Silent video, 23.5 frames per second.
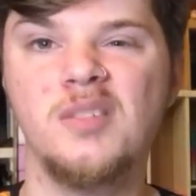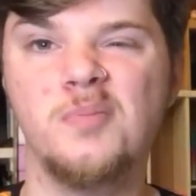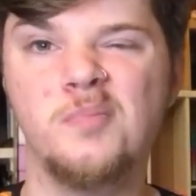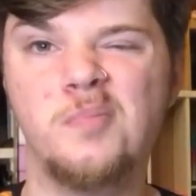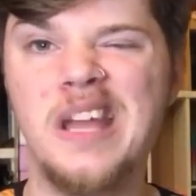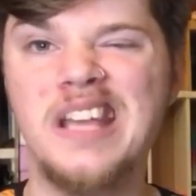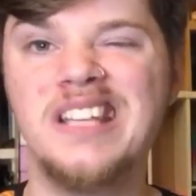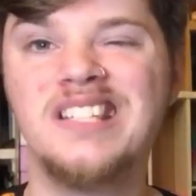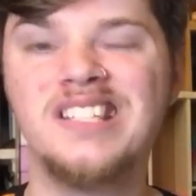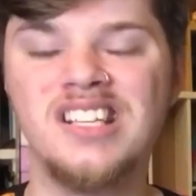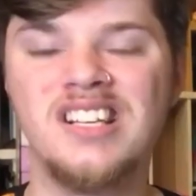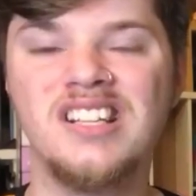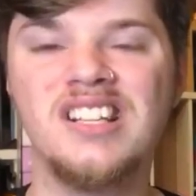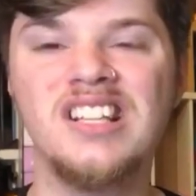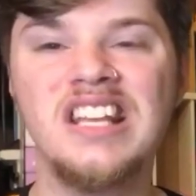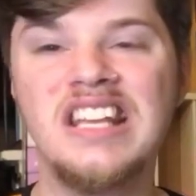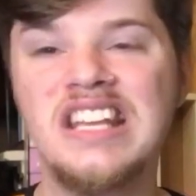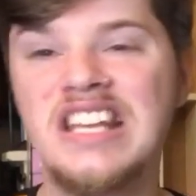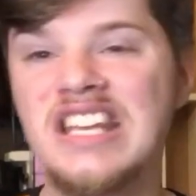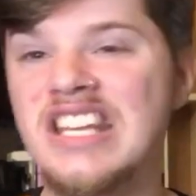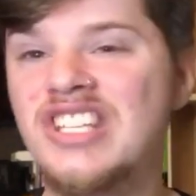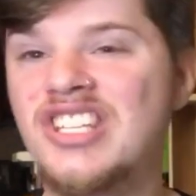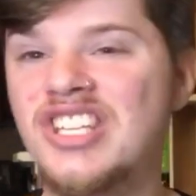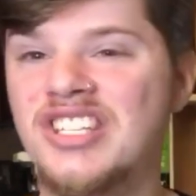Basically,
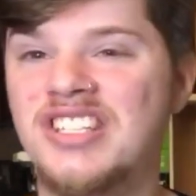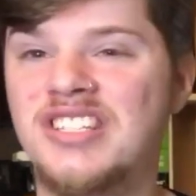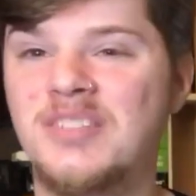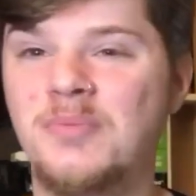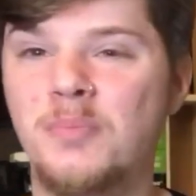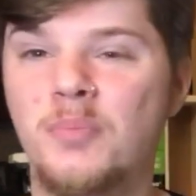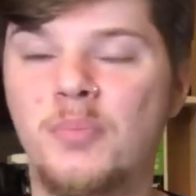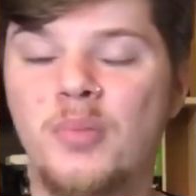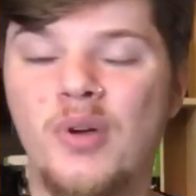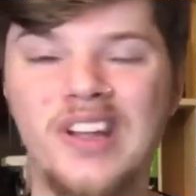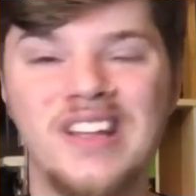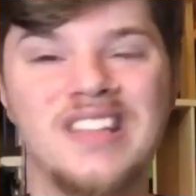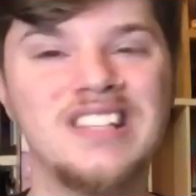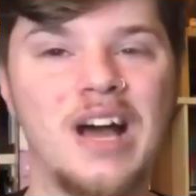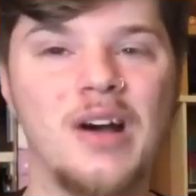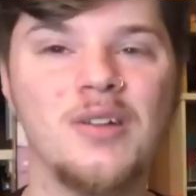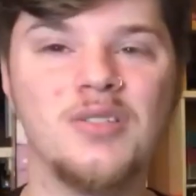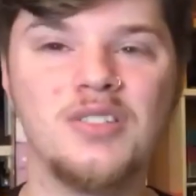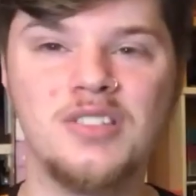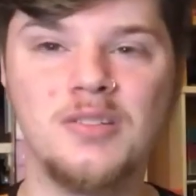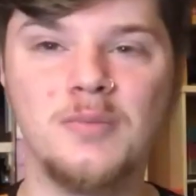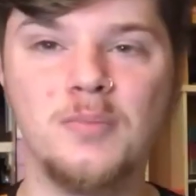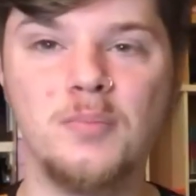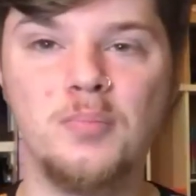he just brings
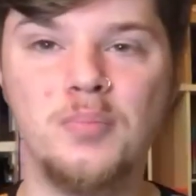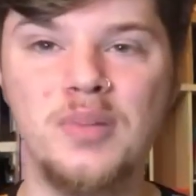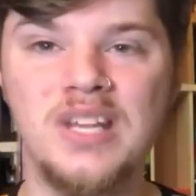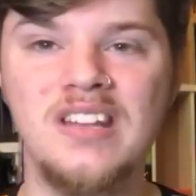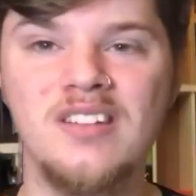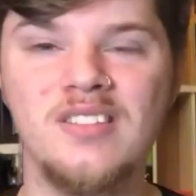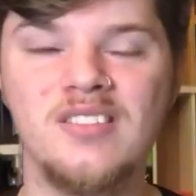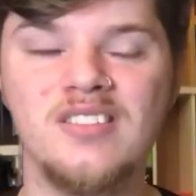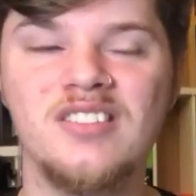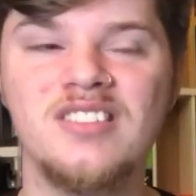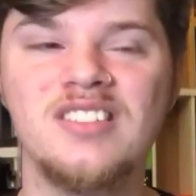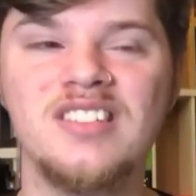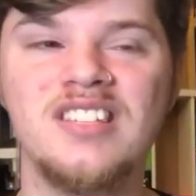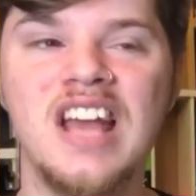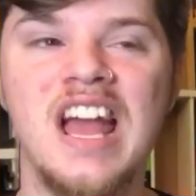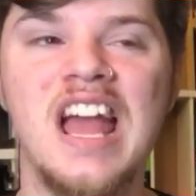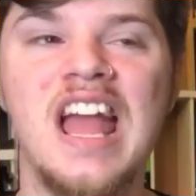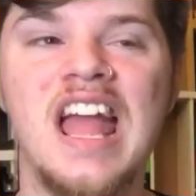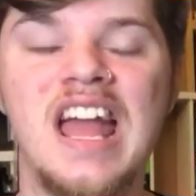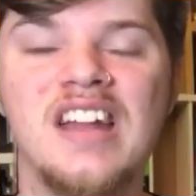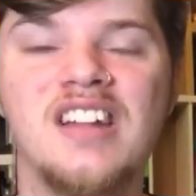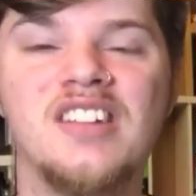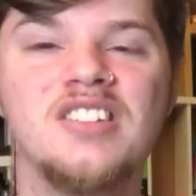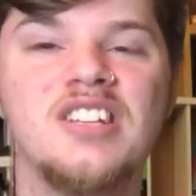out some beaters,
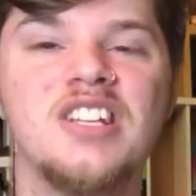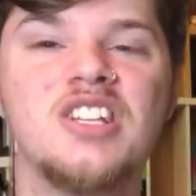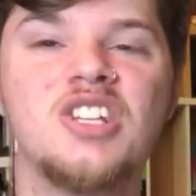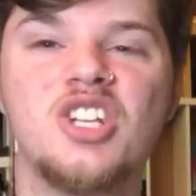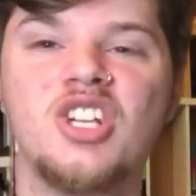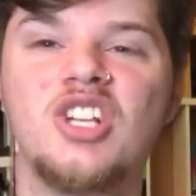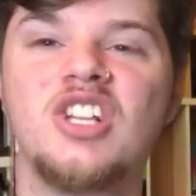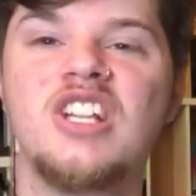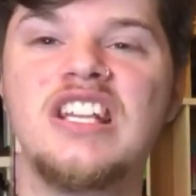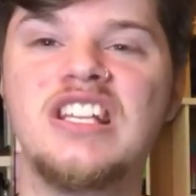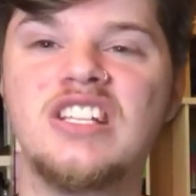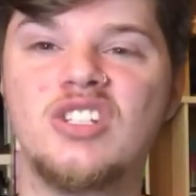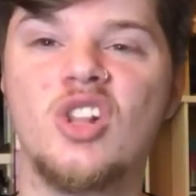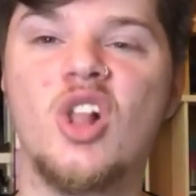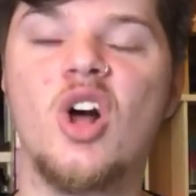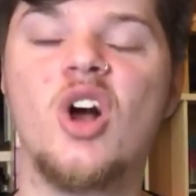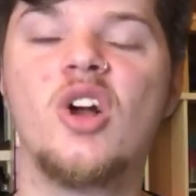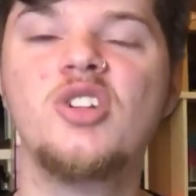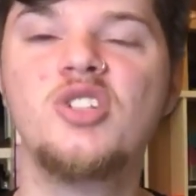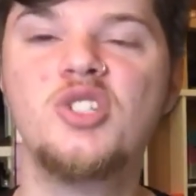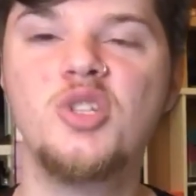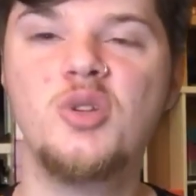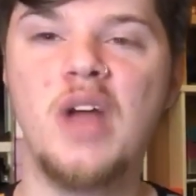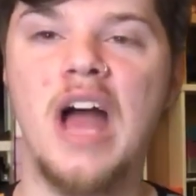and additionally, as
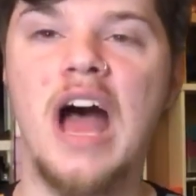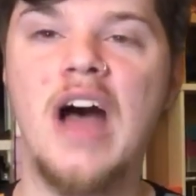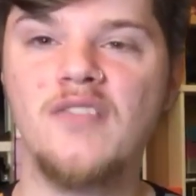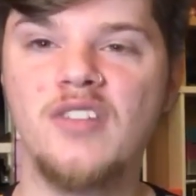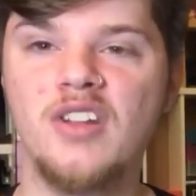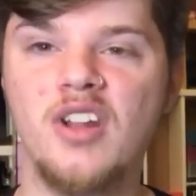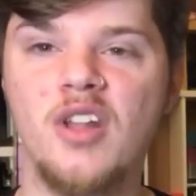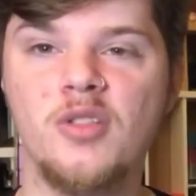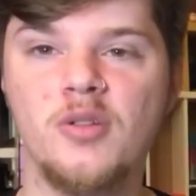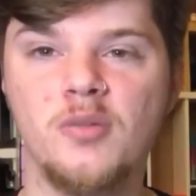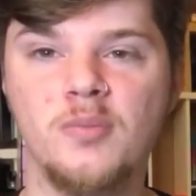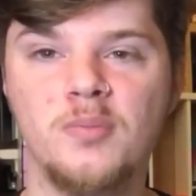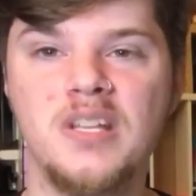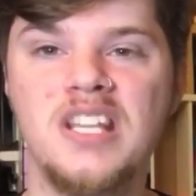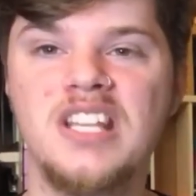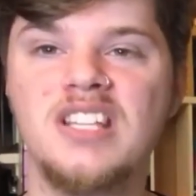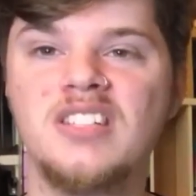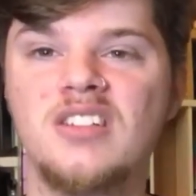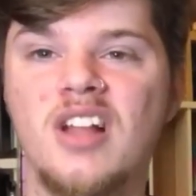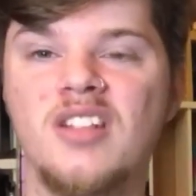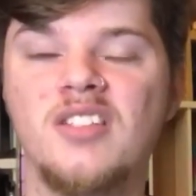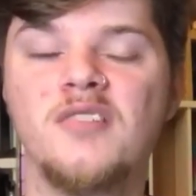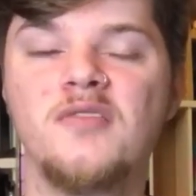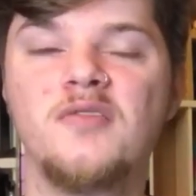long as you have another
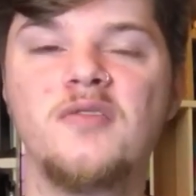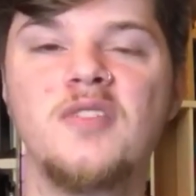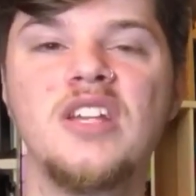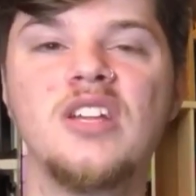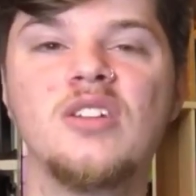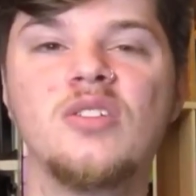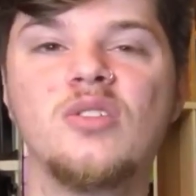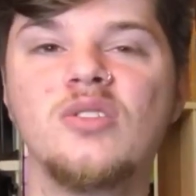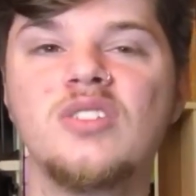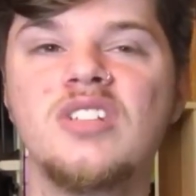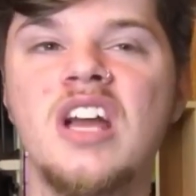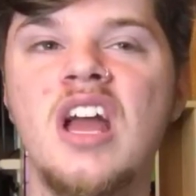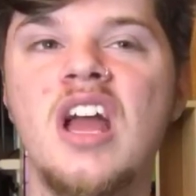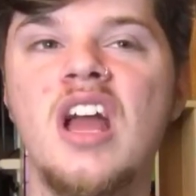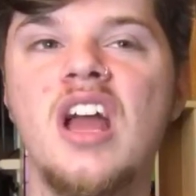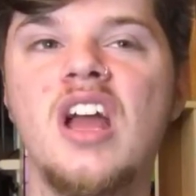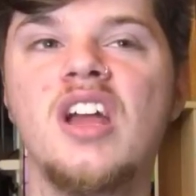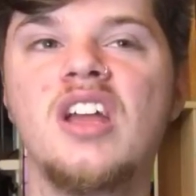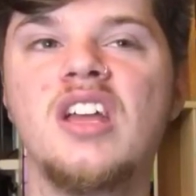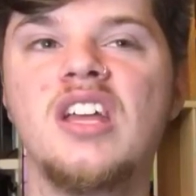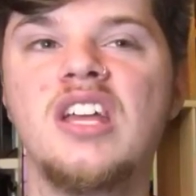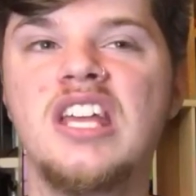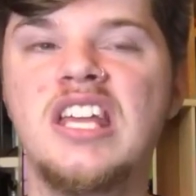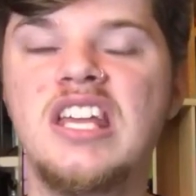beast on the field,
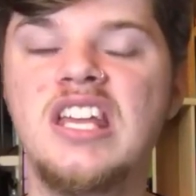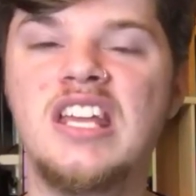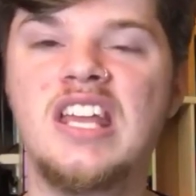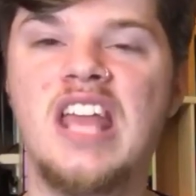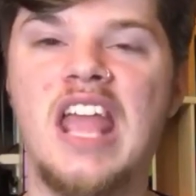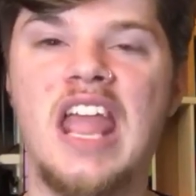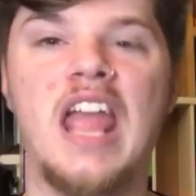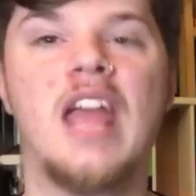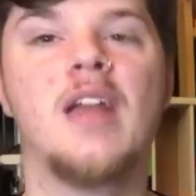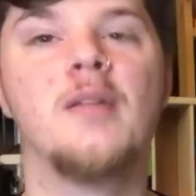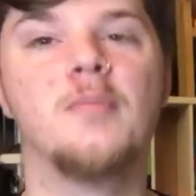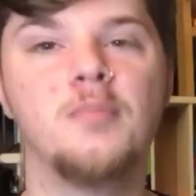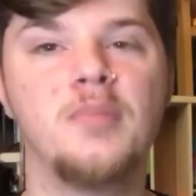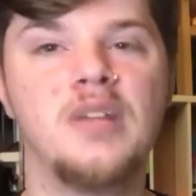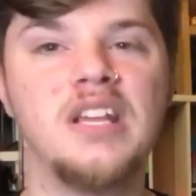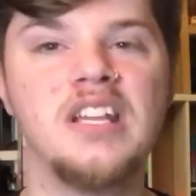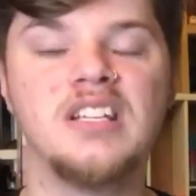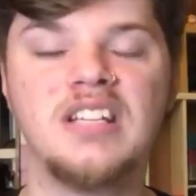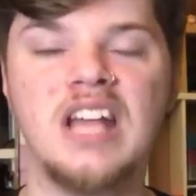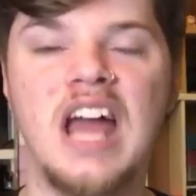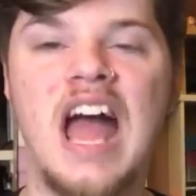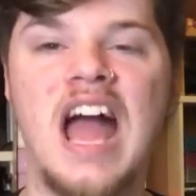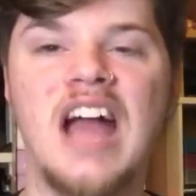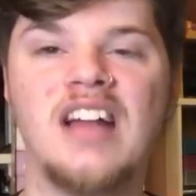he can't be
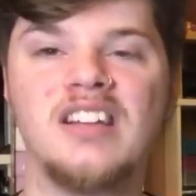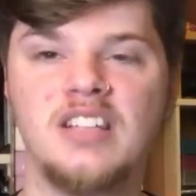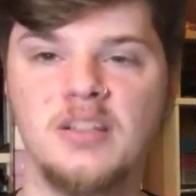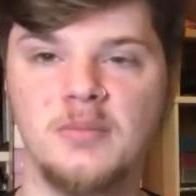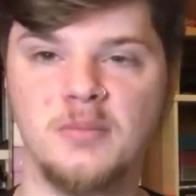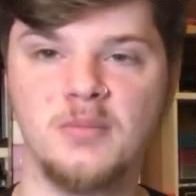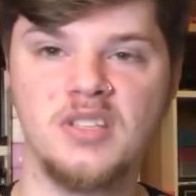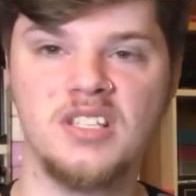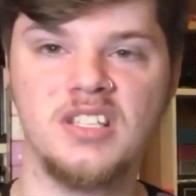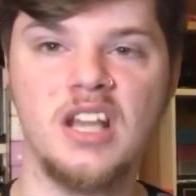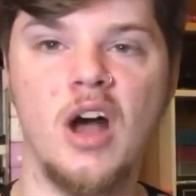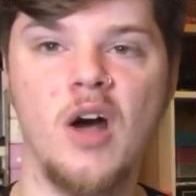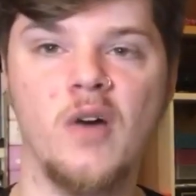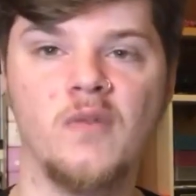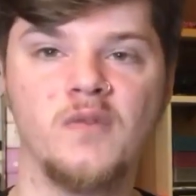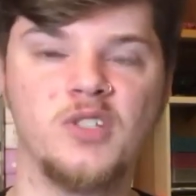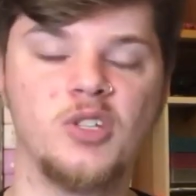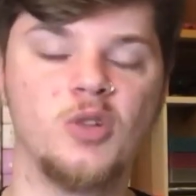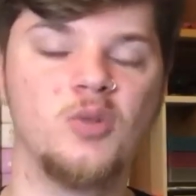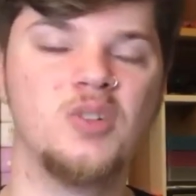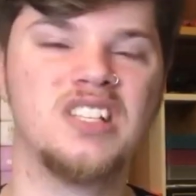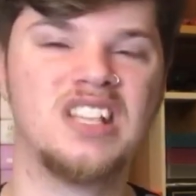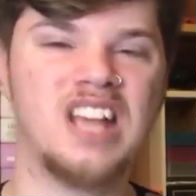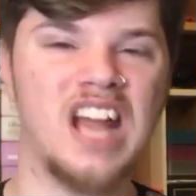attacked himself.
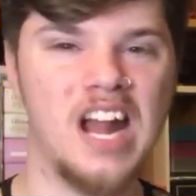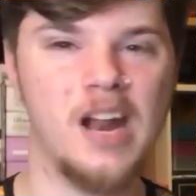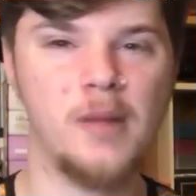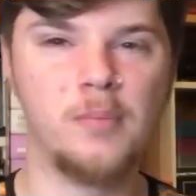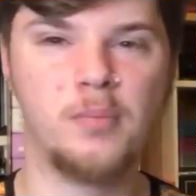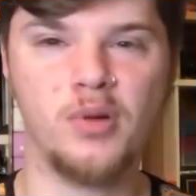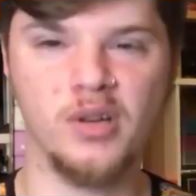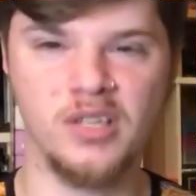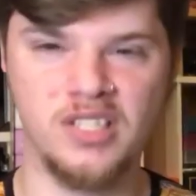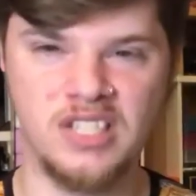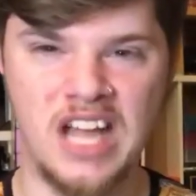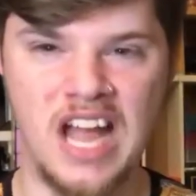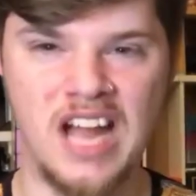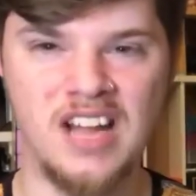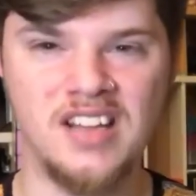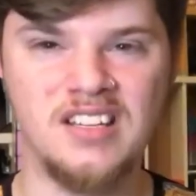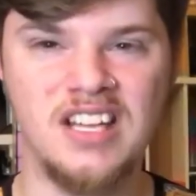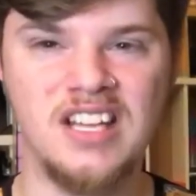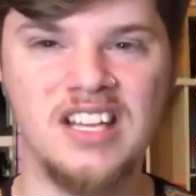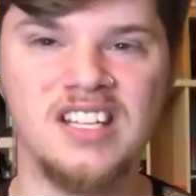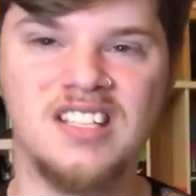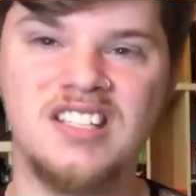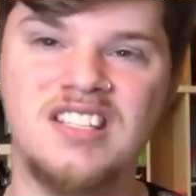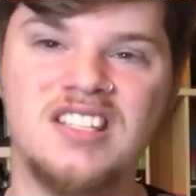So he's kind of
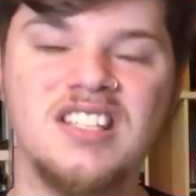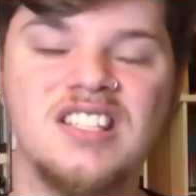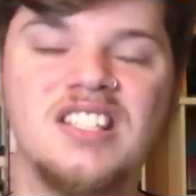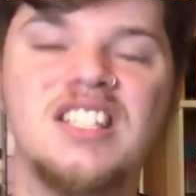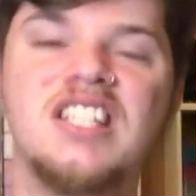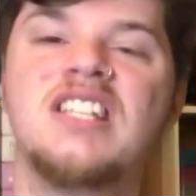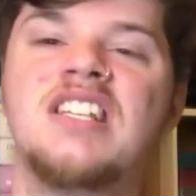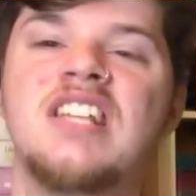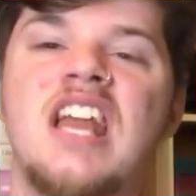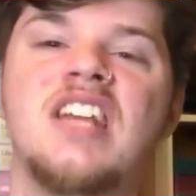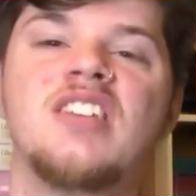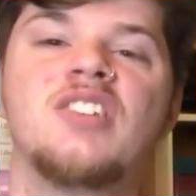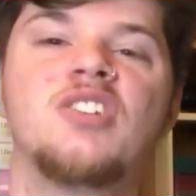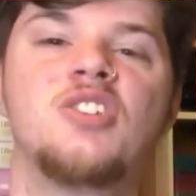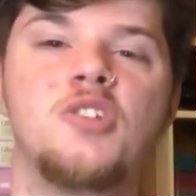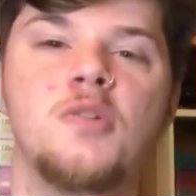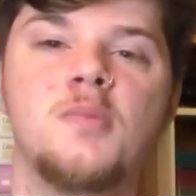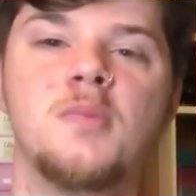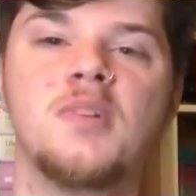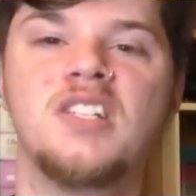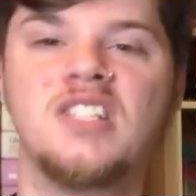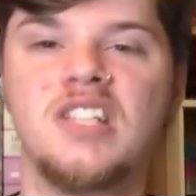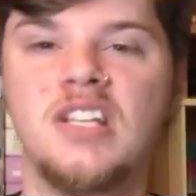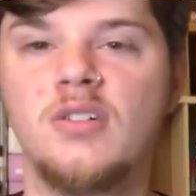protected, and since he takes 2
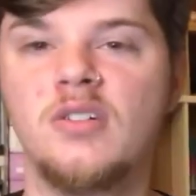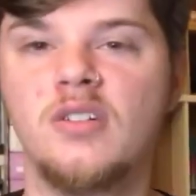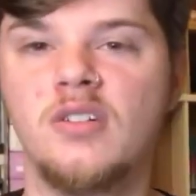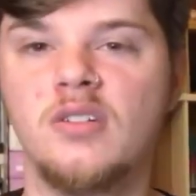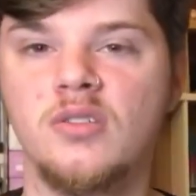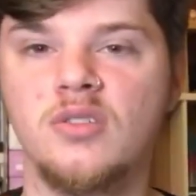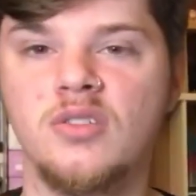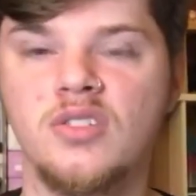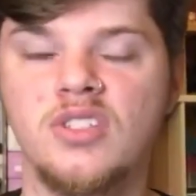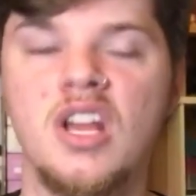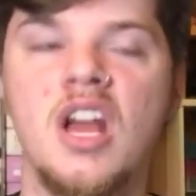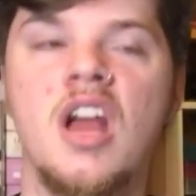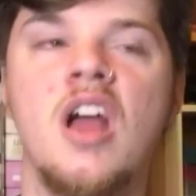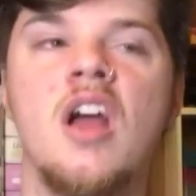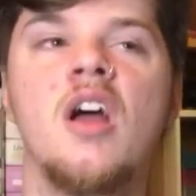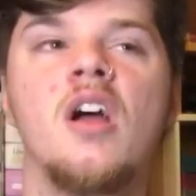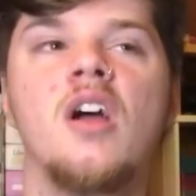materials,